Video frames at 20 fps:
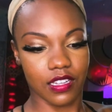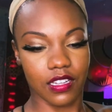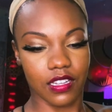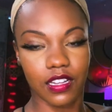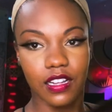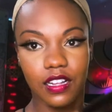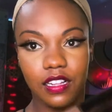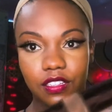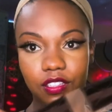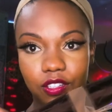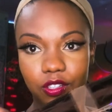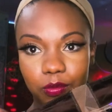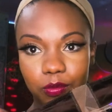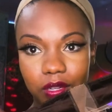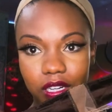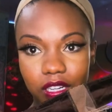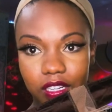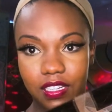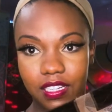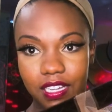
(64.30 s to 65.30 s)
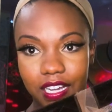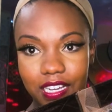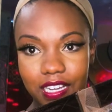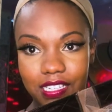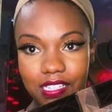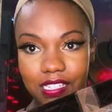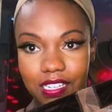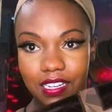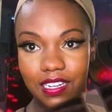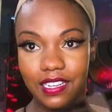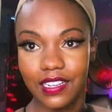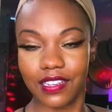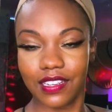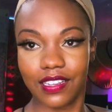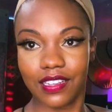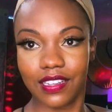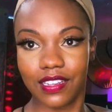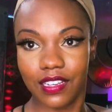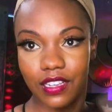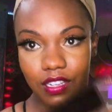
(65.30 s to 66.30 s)
a little bit of lace in
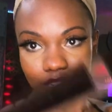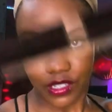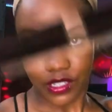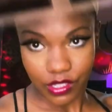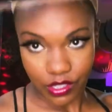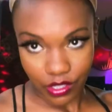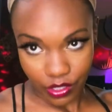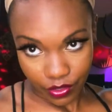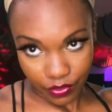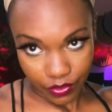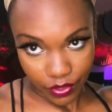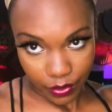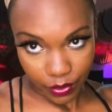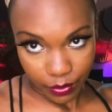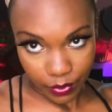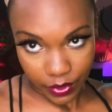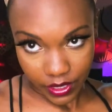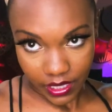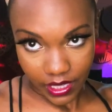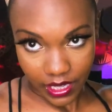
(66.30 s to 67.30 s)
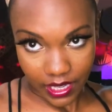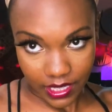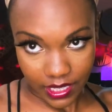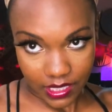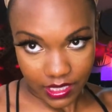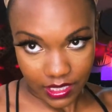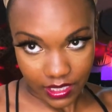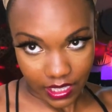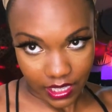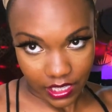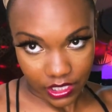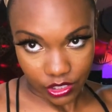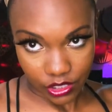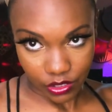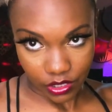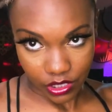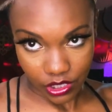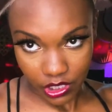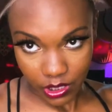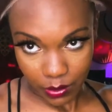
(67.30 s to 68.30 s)
it. So if your wig has lace, you
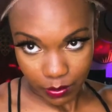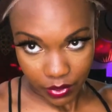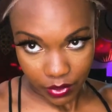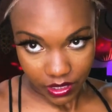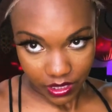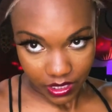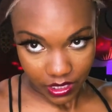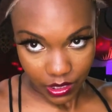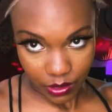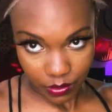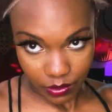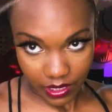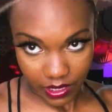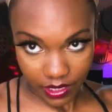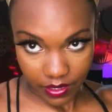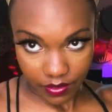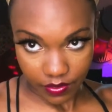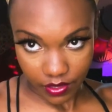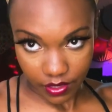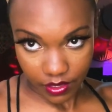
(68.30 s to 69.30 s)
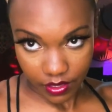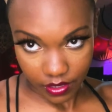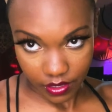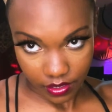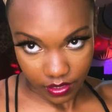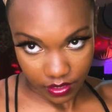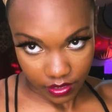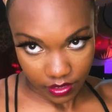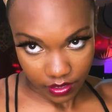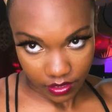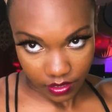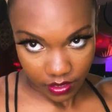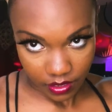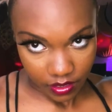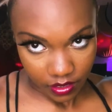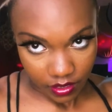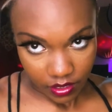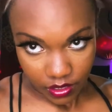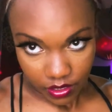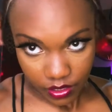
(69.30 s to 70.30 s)
can just put this wherever
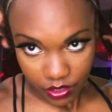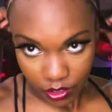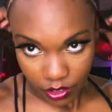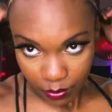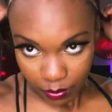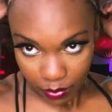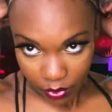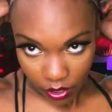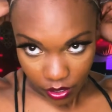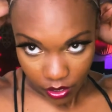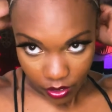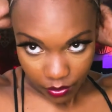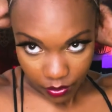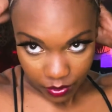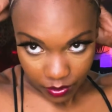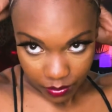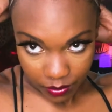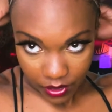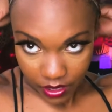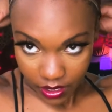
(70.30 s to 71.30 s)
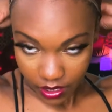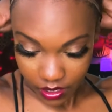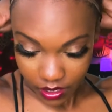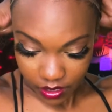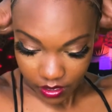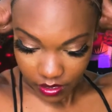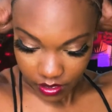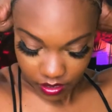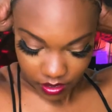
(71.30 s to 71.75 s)
your part would be.